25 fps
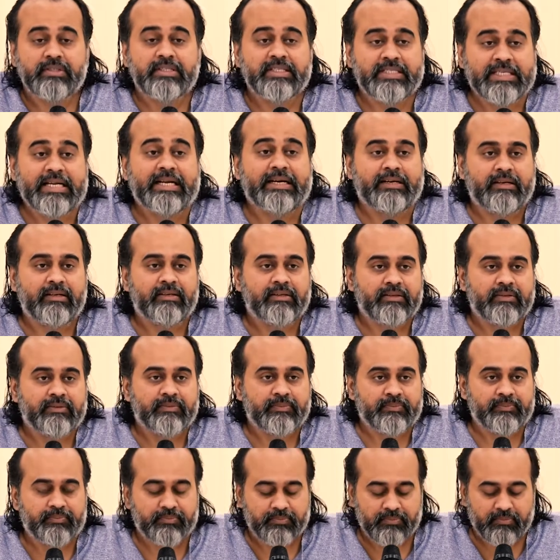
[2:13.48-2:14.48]
said,
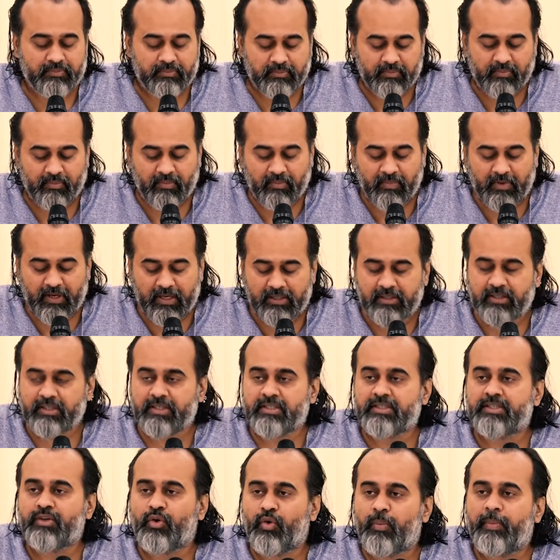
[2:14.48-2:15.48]
This
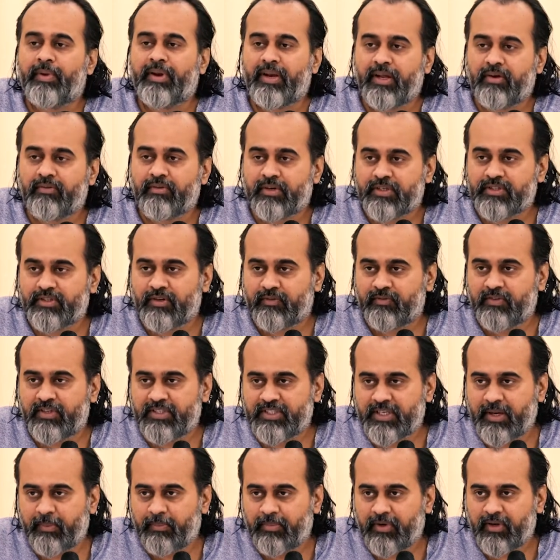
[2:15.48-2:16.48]
is the opening verse of the
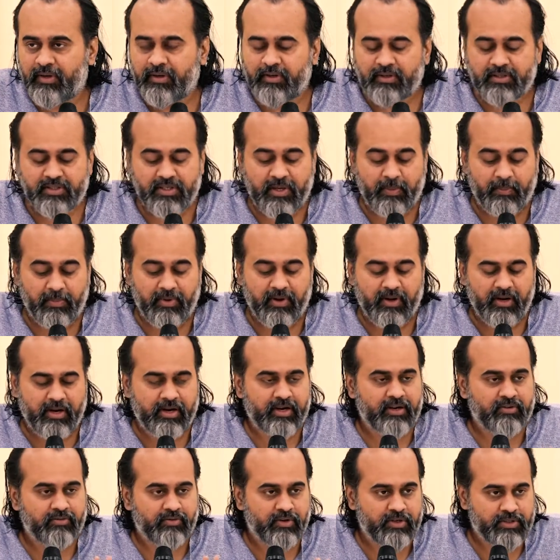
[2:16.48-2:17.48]
chapter, chapter
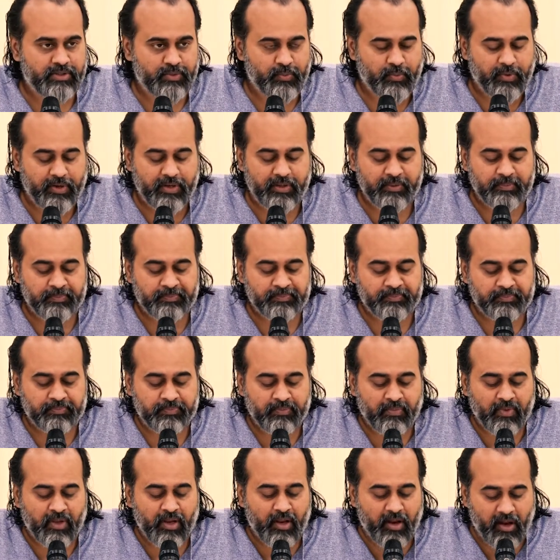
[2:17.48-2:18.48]
8, verse 1.
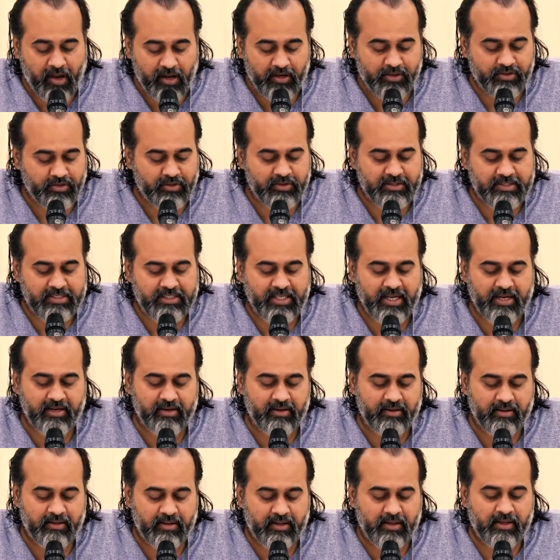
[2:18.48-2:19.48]
Arjun
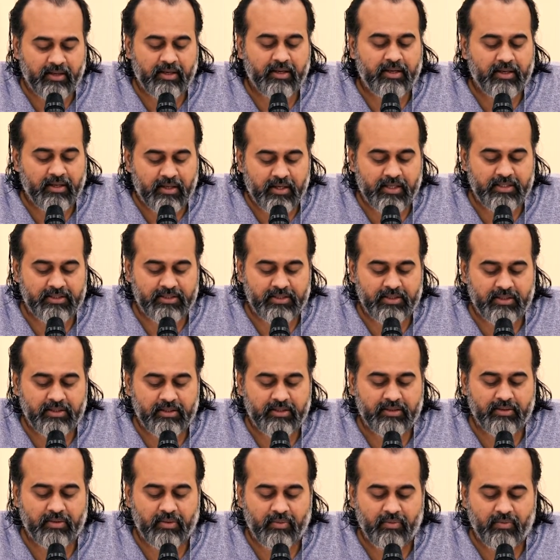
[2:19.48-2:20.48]
said,
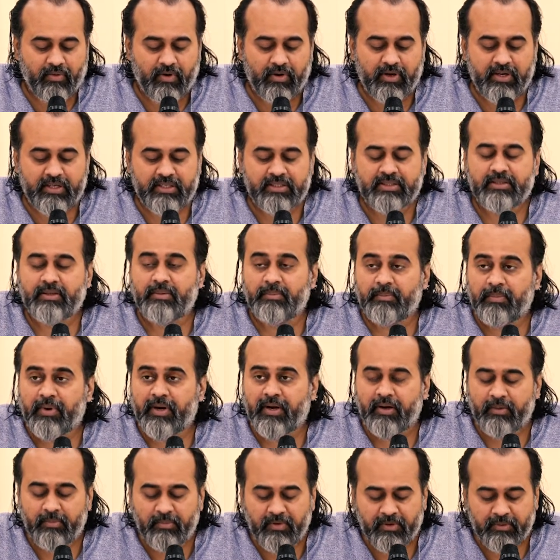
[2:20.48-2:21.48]
Krishna, what is
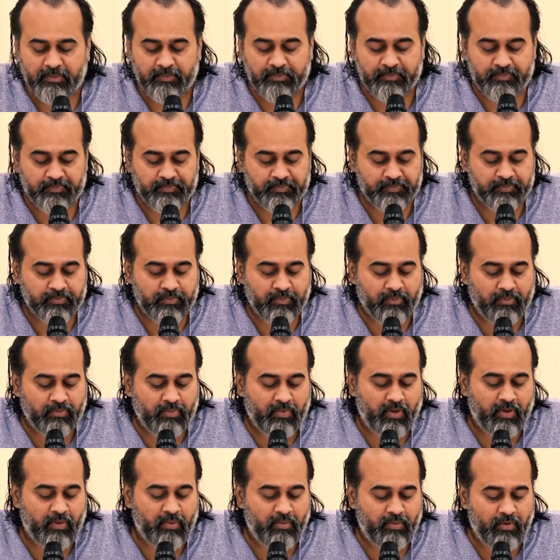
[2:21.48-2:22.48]
Brahma?
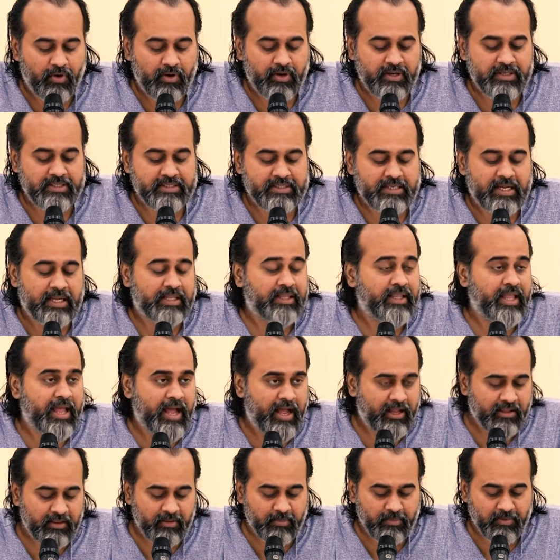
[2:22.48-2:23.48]
What is
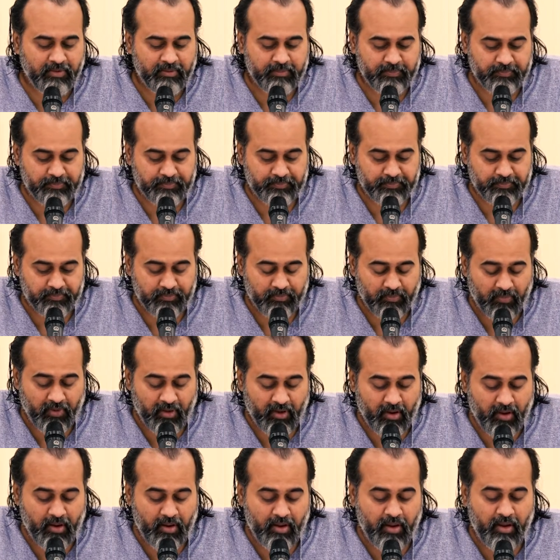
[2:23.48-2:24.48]
Adhyatma?
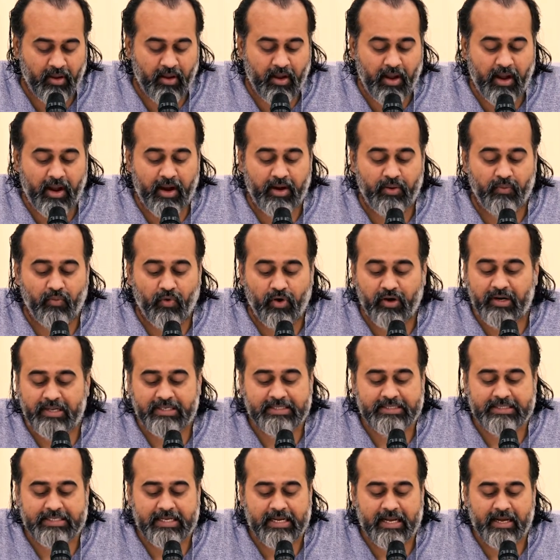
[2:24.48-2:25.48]
And what
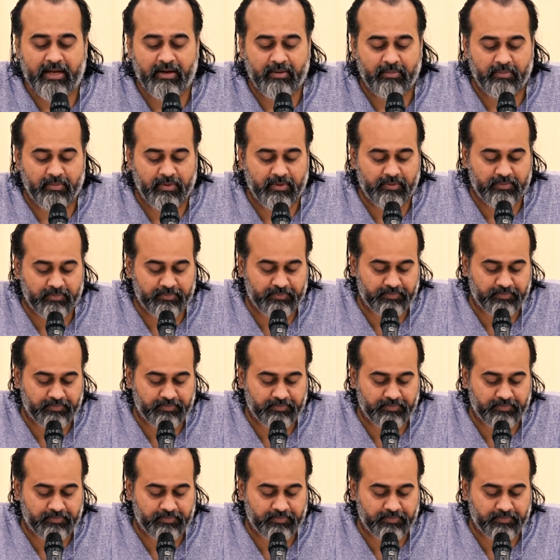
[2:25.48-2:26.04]
is Karma?